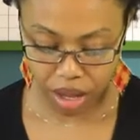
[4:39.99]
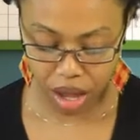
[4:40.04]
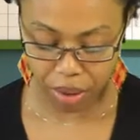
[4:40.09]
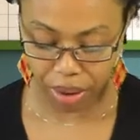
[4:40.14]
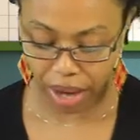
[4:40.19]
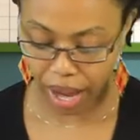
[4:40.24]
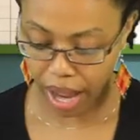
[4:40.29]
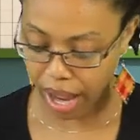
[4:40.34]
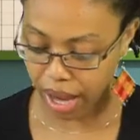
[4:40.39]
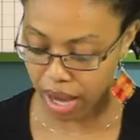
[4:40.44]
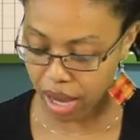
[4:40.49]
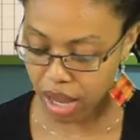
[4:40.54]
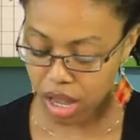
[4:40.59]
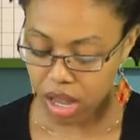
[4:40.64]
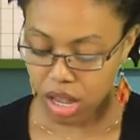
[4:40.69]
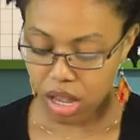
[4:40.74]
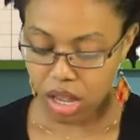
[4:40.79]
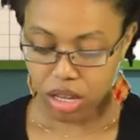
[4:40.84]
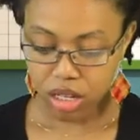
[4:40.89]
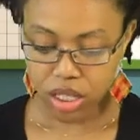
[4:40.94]
Okay,
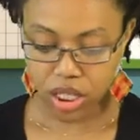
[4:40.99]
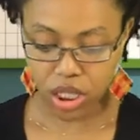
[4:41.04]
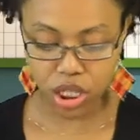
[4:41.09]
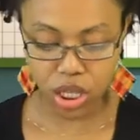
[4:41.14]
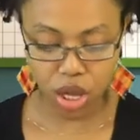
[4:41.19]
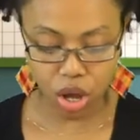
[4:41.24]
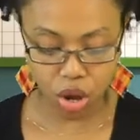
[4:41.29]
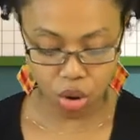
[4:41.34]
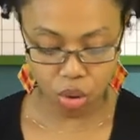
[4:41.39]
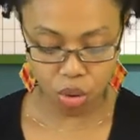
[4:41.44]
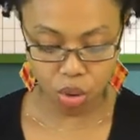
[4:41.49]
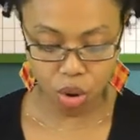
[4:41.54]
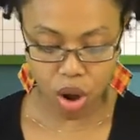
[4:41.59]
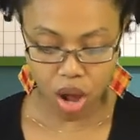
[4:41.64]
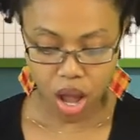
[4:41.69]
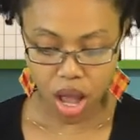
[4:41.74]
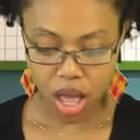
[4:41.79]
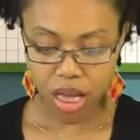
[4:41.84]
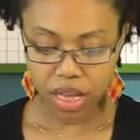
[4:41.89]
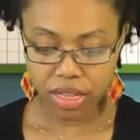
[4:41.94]
so
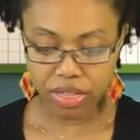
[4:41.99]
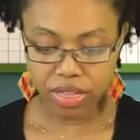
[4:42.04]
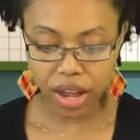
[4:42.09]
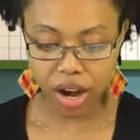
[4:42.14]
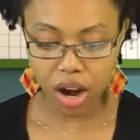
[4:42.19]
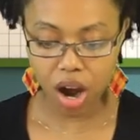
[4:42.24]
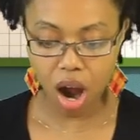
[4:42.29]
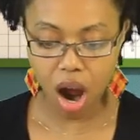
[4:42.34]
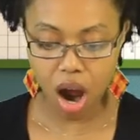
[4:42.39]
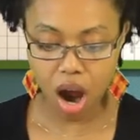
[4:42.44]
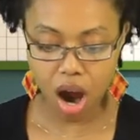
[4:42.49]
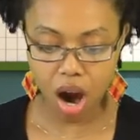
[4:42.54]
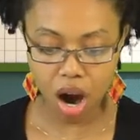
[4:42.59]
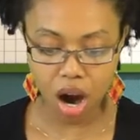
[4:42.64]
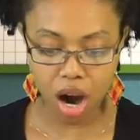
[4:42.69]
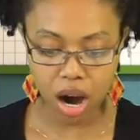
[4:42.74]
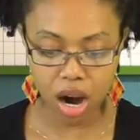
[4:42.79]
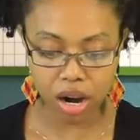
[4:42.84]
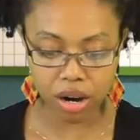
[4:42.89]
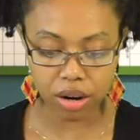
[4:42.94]
there
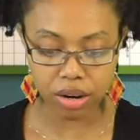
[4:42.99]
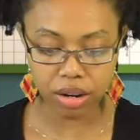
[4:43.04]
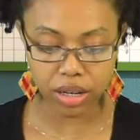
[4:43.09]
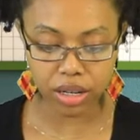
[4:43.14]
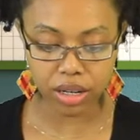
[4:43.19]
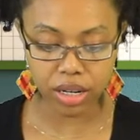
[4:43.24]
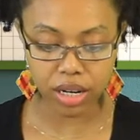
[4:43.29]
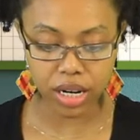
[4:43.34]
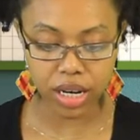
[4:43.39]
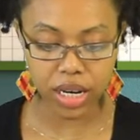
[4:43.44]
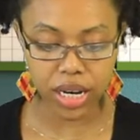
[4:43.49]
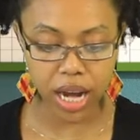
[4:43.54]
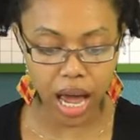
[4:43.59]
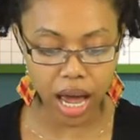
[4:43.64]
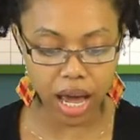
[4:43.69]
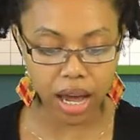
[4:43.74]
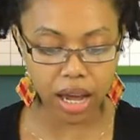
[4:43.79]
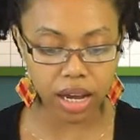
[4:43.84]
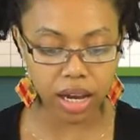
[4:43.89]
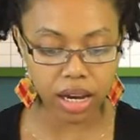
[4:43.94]
are
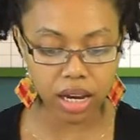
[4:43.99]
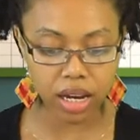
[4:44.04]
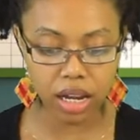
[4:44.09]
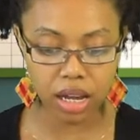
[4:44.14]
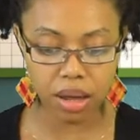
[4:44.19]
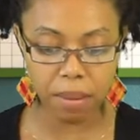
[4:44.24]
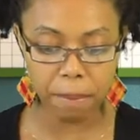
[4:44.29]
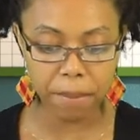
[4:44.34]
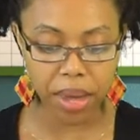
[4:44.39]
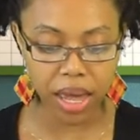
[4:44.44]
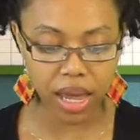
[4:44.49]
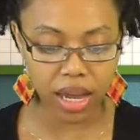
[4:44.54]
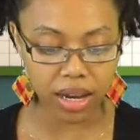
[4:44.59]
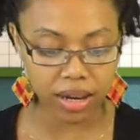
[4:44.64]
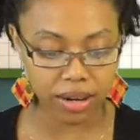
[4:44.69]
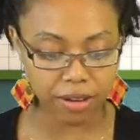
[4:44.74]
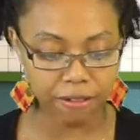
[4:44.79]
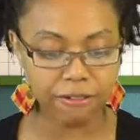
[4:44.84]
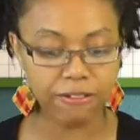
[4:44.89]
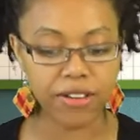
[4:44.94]
nine
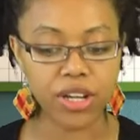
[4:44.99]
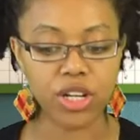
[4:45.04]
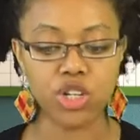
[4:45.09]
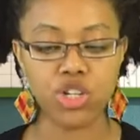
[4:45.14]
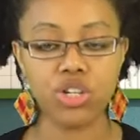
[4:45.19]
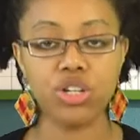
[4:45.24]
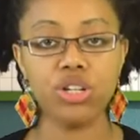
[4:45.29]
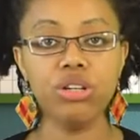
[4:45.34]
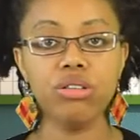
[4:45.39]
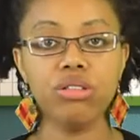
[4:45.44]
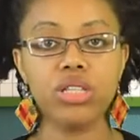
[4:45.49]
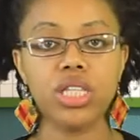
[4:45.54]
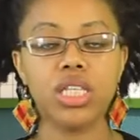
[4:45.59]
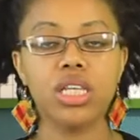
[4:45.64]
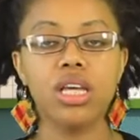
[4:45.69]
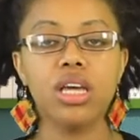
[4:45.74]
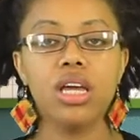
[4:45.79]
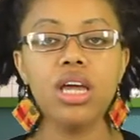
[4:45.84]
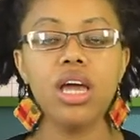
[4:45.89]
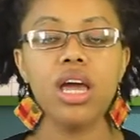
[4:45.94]
main
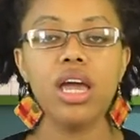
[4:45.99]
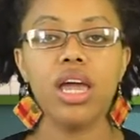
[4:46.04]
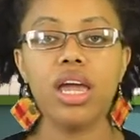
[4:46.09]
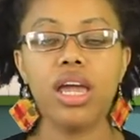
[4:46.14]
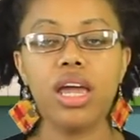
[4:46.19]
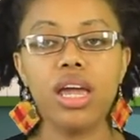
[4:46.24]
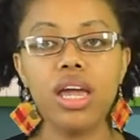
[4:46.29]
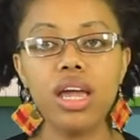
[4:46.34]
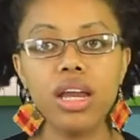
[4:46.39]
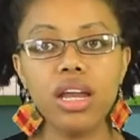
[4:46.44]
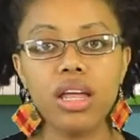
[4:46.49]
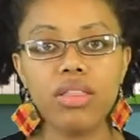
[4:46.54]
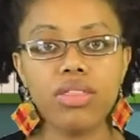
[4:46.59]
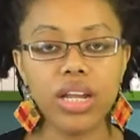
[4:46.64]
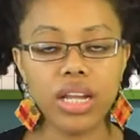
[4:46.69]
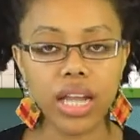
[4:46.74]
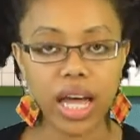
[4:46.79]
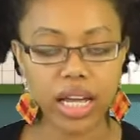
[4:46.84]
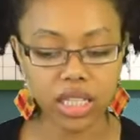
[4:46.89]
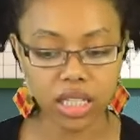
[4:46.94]
features in the
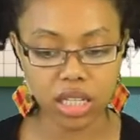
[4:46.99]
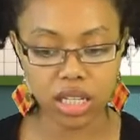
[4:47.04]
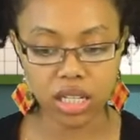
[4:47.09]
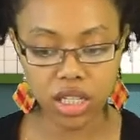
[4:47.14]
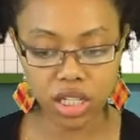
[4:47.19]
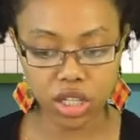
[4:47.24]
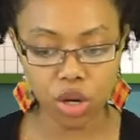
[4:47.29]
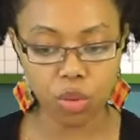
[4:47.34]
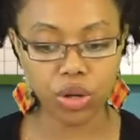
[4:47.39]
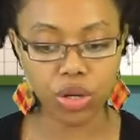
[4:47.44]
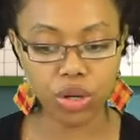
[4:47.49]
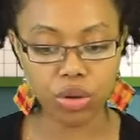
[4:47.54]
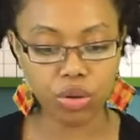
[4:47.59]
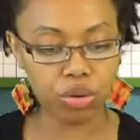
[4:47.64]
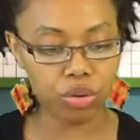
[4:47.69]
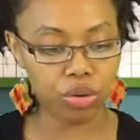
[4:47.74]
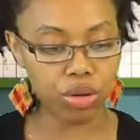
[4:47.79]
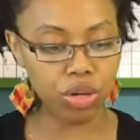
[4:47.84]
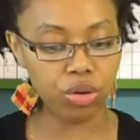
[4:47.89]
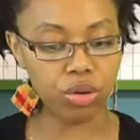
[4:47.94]
lesson. So when
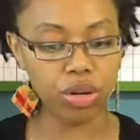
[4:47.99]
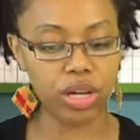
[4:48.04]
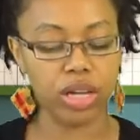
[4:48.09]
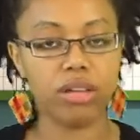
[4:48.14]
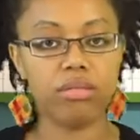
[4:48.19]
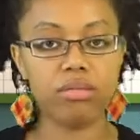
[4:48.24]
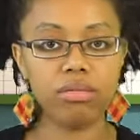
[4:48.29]
you, you'll